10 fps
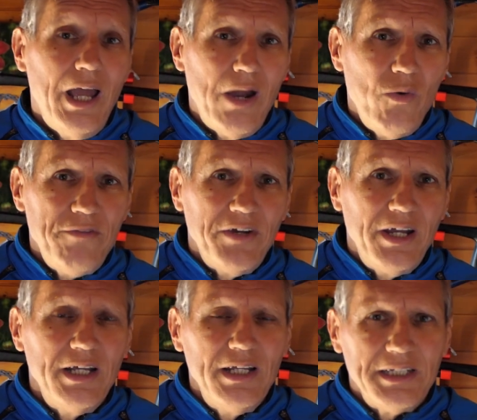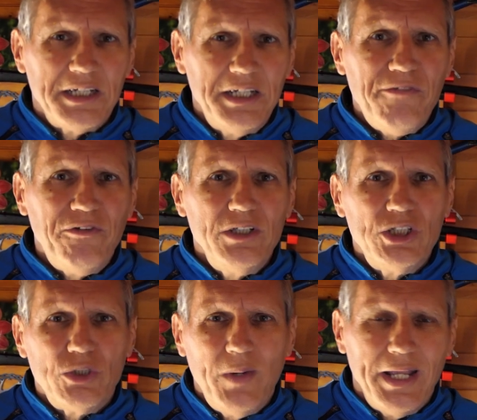However, there's a
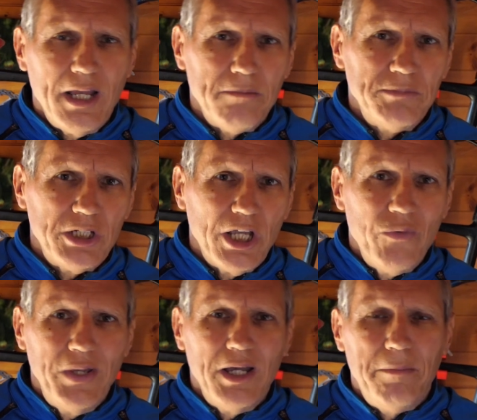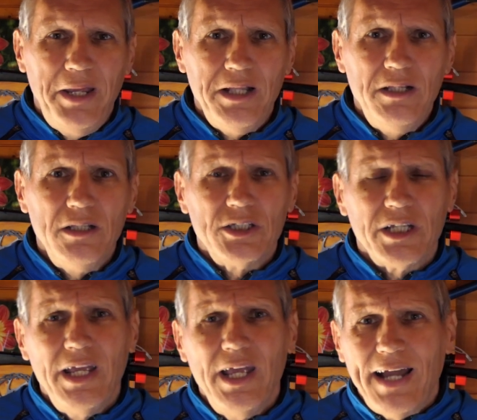difference when it comes to going up
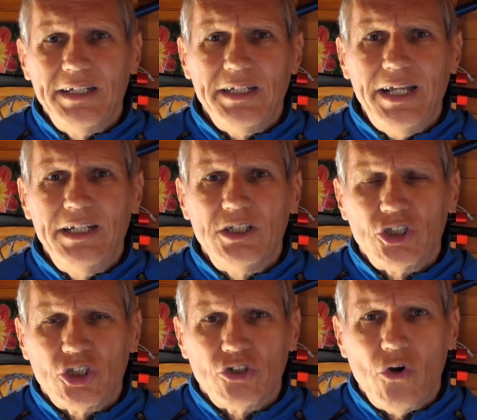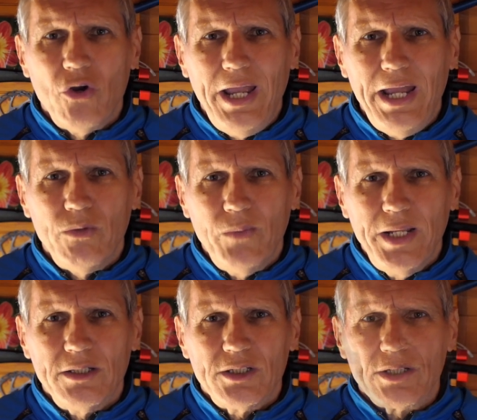hills and into strong
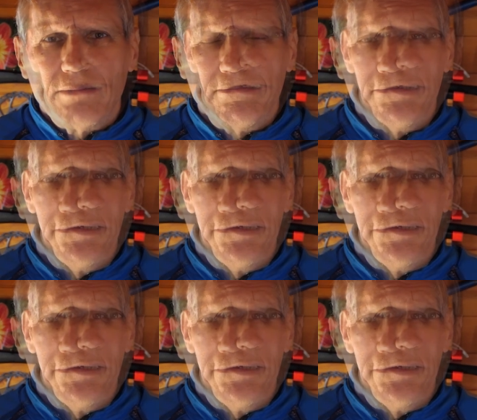headwinds.